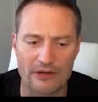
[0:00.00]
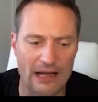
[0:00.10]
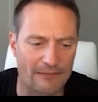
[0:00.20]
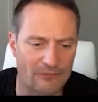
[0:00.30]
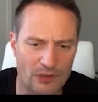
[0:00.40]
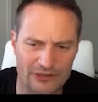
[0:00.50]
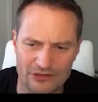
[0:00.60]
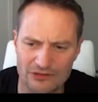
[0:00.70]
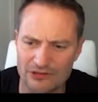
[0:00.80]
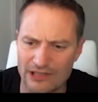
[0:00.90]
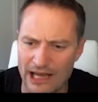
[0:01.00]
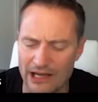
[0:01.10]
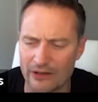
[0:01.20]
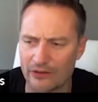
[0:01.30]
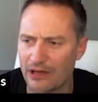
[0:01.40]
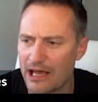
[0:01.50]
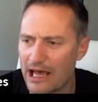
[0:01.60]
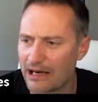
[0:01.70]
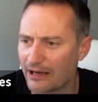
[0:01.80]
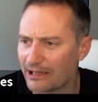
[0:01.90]
you have questions now
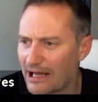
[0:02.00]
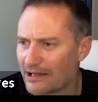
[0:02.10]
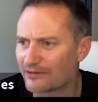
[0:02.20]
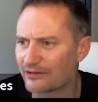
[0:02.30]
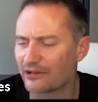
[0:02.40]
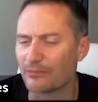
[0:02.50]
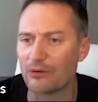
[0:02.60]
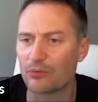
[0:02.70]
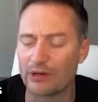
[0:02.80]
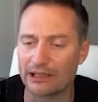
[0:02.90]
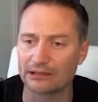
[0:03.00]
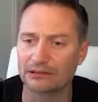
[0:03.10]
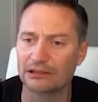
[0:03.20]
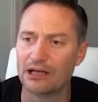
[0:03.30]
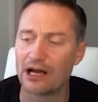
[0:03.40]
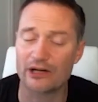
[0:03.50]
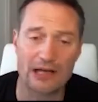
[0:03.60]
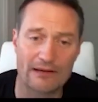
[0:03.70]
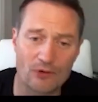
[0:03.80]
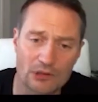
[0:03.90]
and I can answer them, I will. I
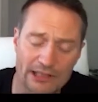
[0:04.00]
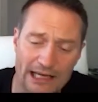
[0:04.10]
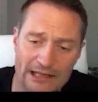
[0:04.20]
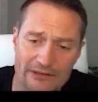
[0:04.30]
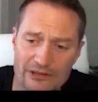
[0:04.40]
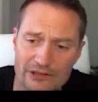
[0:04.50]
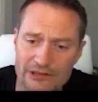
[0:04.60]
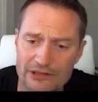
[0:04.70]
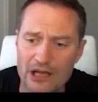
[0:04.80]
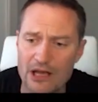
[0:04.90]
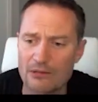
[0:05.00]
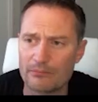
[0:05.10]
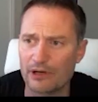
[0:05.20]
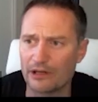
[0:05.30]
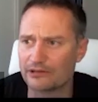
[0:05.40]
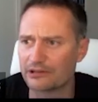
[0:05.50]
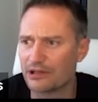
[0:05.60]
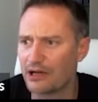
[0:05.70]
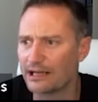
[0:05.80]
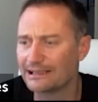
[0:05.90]
don't have all the answers, but
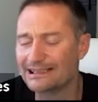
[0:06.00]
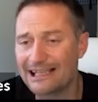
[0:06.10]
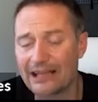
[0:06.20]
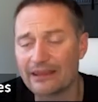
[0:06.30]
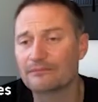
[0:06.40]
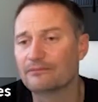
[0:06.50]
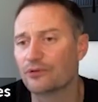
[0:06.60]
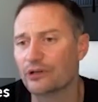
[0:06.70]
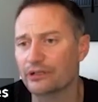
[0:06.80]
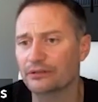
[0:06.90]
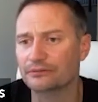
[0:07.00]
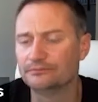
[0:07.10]
I can get them for you.